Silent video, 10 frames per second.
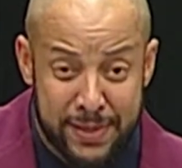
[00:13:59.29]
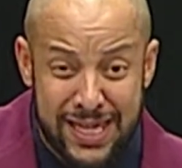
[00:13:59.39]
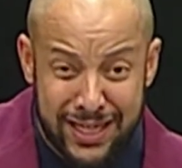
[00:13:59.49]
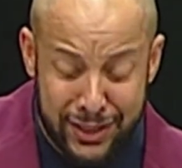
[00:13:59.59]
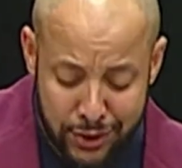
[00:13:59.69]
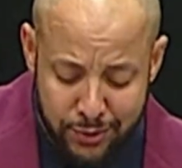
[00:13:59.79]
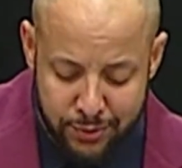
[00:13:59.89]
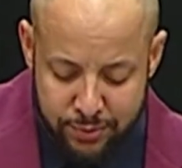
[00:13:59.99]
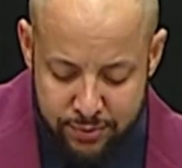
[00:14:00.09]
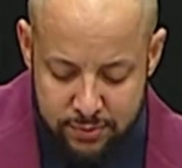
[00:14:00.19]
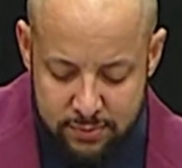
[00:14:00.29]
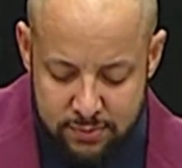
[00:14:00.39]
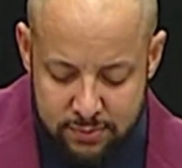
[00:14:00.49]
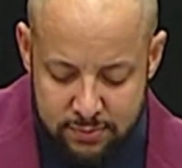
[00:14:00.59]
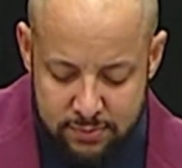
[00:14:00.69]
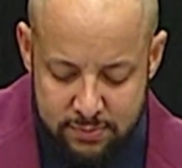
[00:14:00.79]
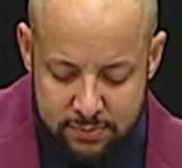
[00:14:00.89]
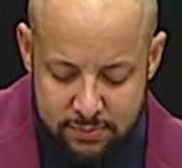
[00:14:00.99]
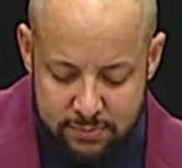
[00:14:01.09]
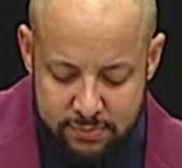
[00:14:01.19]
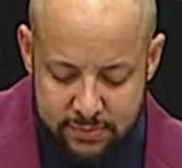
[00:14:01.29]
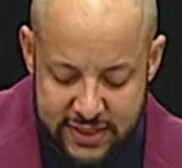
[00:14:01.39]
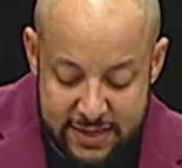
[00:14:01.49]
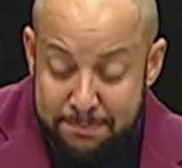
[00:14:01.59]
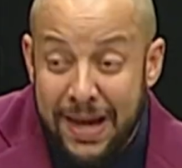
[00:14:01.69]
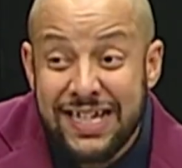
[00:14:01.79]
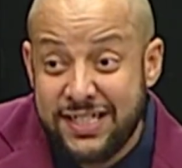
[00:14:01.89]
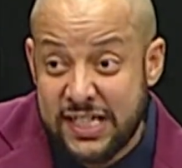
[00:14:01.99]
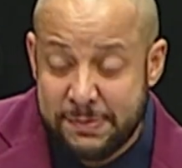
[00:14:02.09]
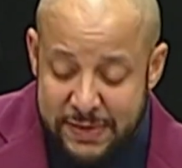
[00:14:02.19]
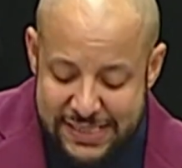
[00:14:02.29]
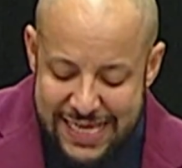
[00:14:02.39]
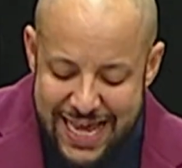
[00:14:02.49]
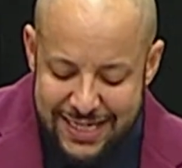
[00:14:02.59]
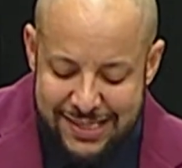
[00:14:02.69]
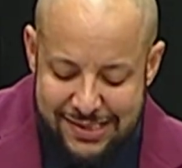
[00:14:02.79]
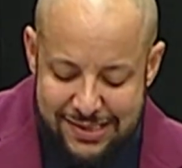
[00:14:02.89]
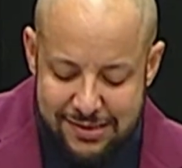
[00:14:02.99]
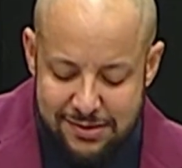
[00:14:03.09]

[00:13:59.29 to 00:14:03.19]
being you, it might just be sadness.